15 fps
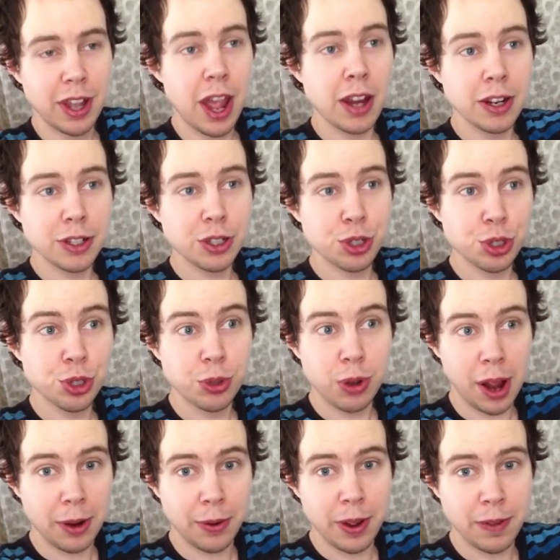And it's true,
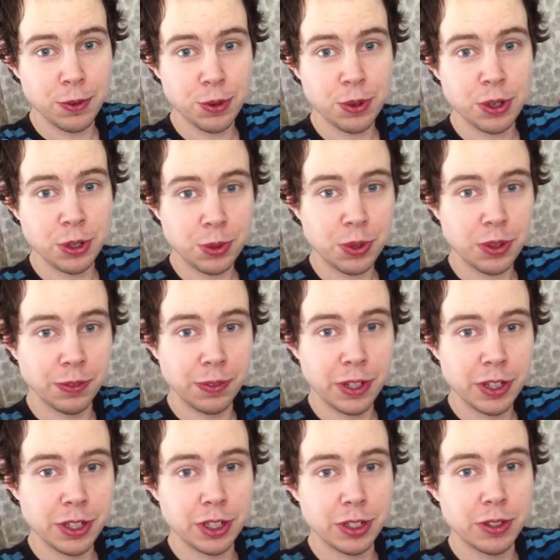I don't have 20/20
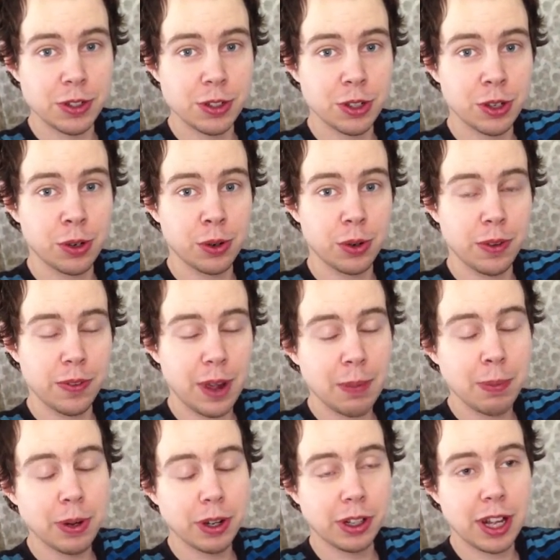vision, so if I
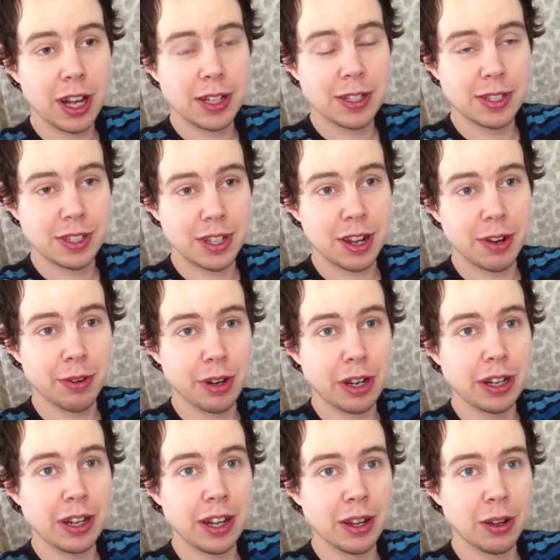put glasses on
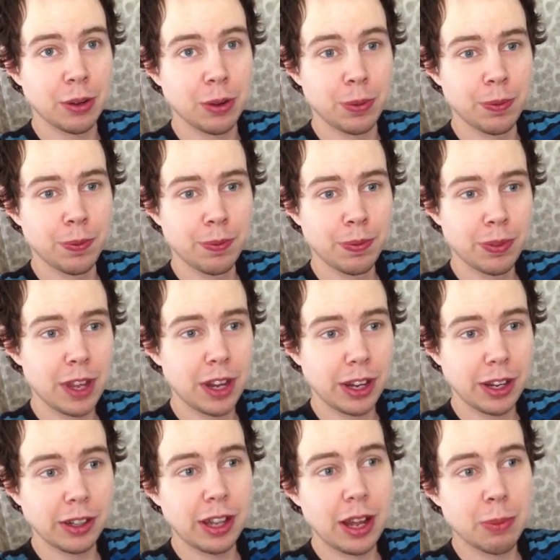right now, that
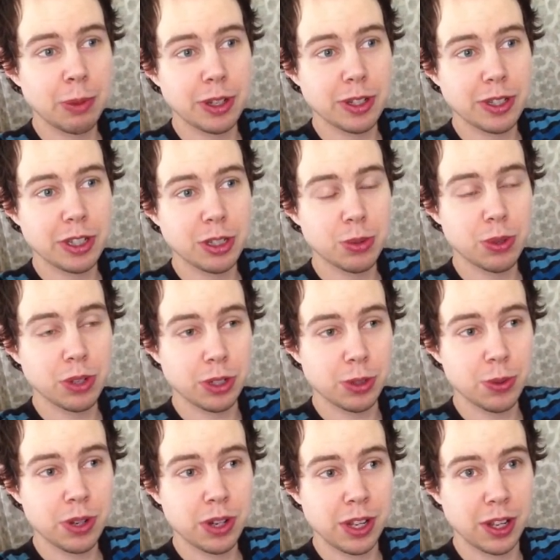can allow me to see
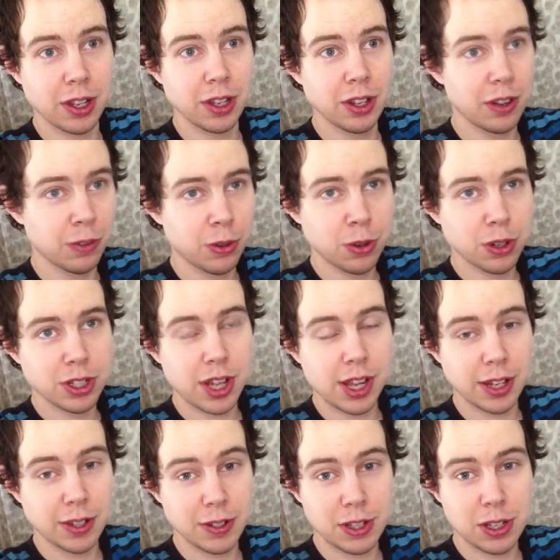20/20. Of course, I
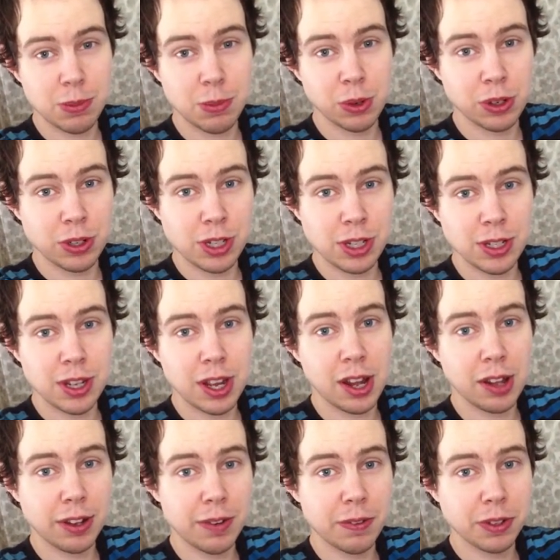can see more
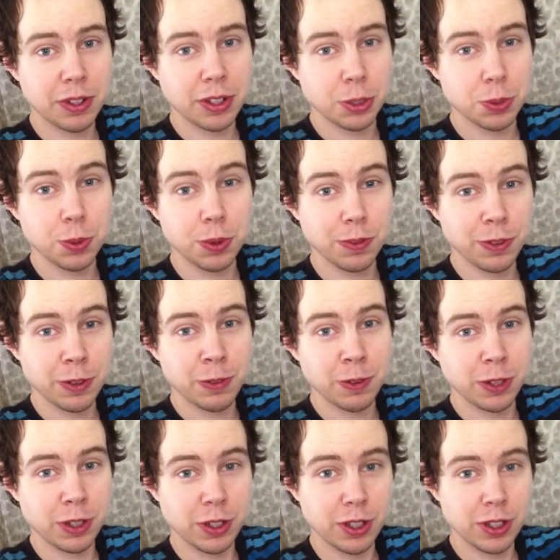detail and everything's more
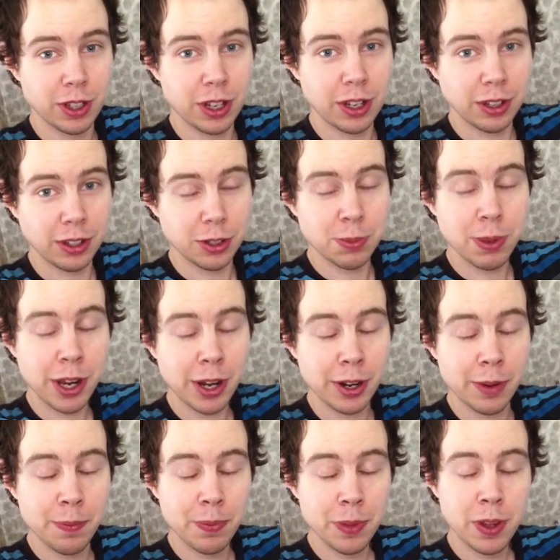vivid and looks
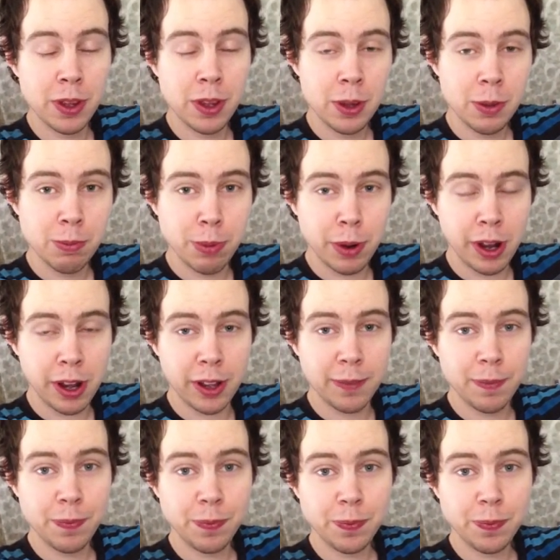better. But